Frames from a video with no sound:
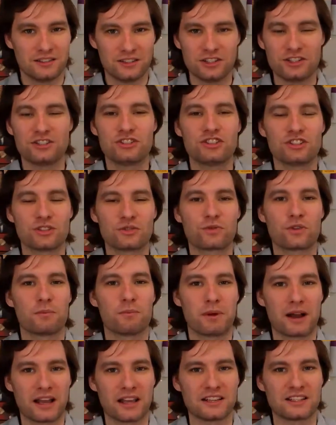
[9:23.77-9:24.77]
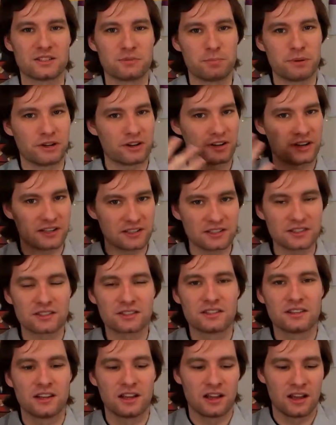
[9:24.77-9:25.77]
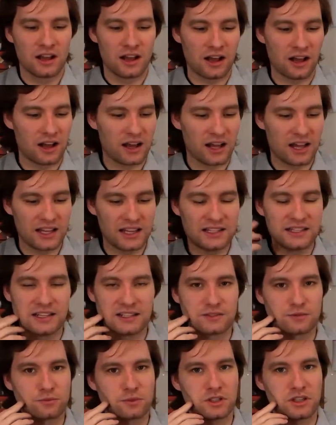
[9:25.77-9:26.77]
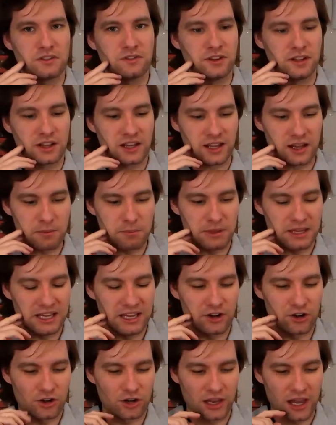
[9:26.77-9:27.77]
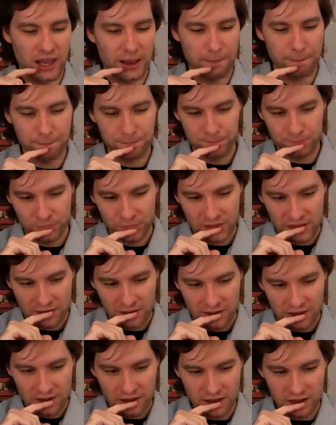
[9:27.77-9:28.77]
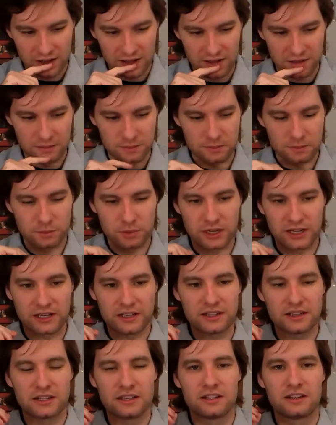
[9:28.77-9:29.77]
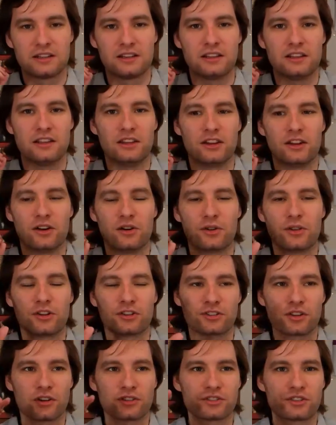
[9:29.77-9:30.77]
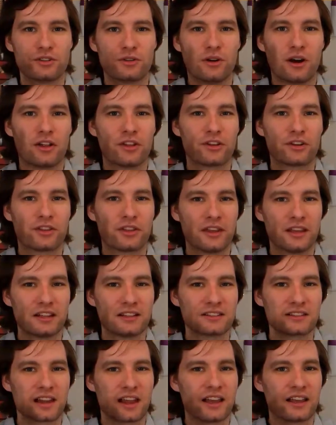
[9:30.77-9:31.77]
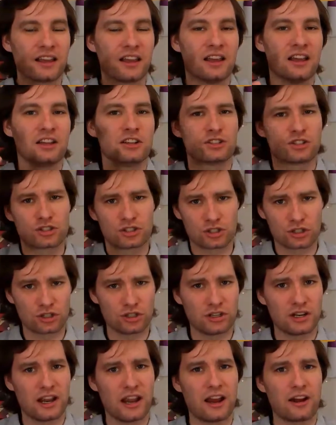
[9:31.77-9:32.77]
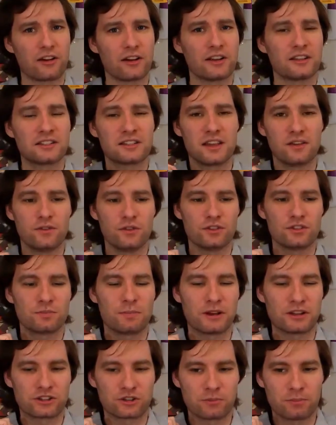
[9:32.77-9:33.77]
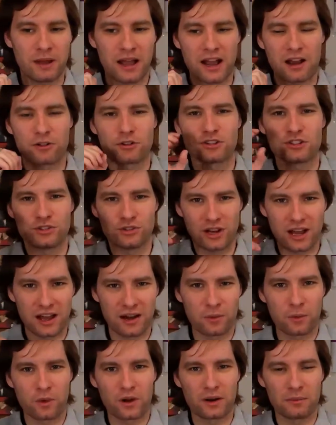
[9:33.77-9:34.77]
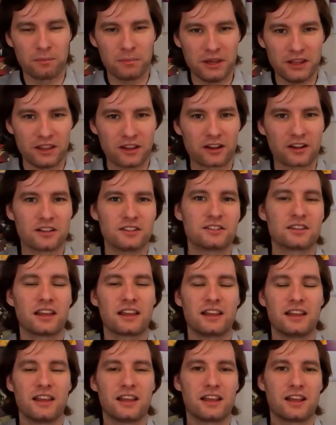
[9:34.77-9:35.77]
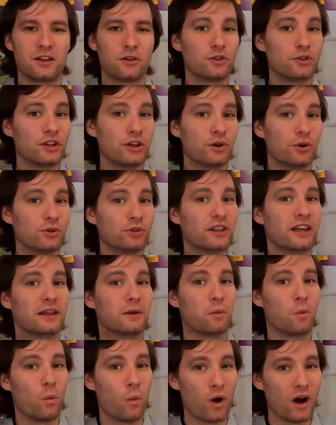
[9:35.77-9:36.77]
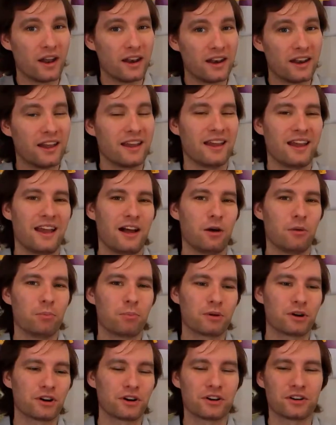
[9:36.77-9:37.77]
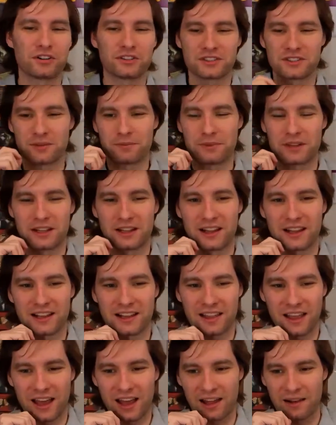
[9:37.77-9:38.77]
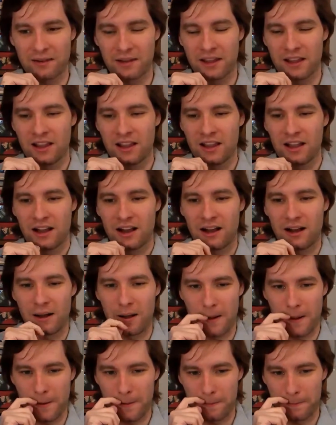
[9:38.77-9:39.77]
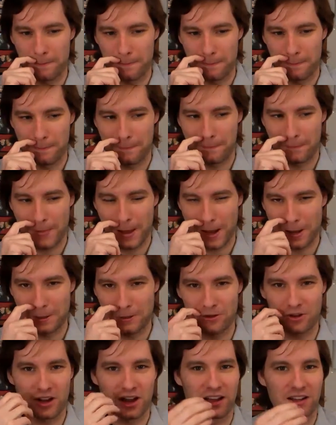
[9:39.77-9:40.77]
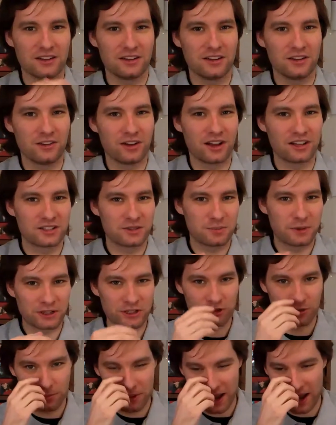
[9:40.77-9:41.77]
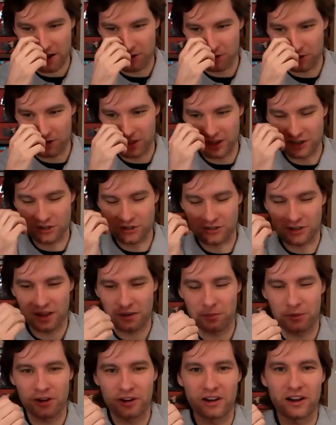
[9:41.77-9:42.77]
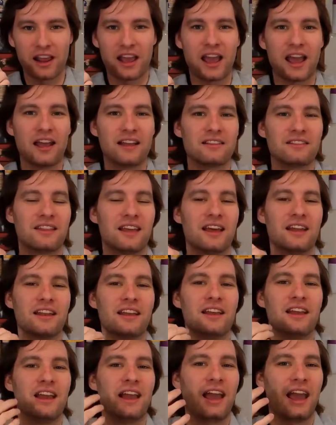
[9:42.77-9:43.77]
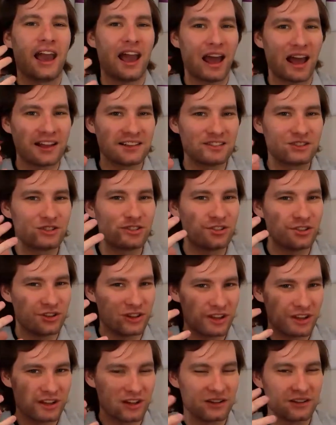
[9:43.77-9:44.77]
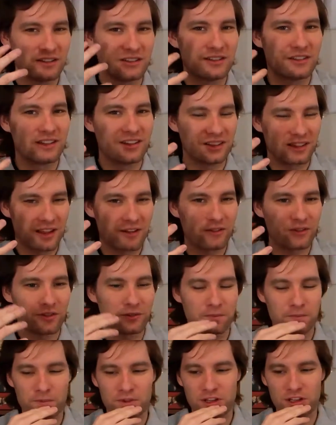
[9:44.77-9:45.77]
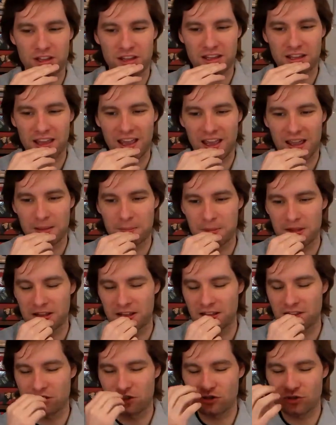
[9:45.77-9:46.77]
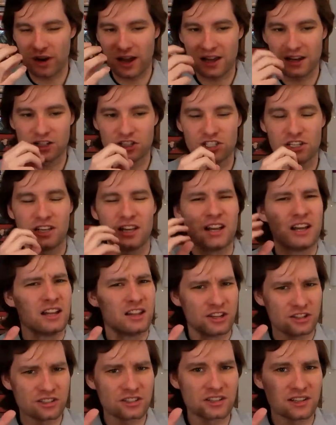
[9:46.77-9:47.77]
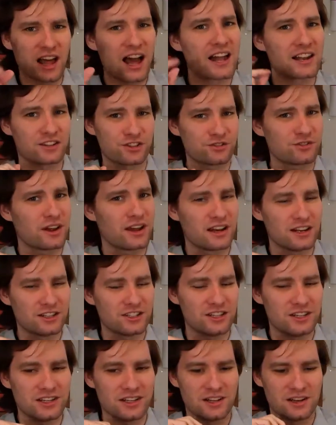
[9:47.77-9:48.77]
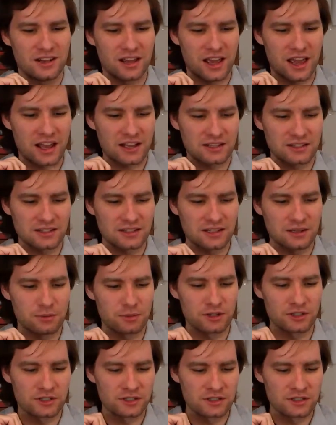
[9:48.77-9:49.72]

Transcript: just from my experience, it doesn't really feel like a beginner game. But, you know, there's also other things like certain areas give you special powers. You kind of want to be there because, like, it can only hold like 1 helper or something like that. And you got a special power that your librarian has that adds to the level, to the game and the strategy. There's a lot of strategy in XLibris.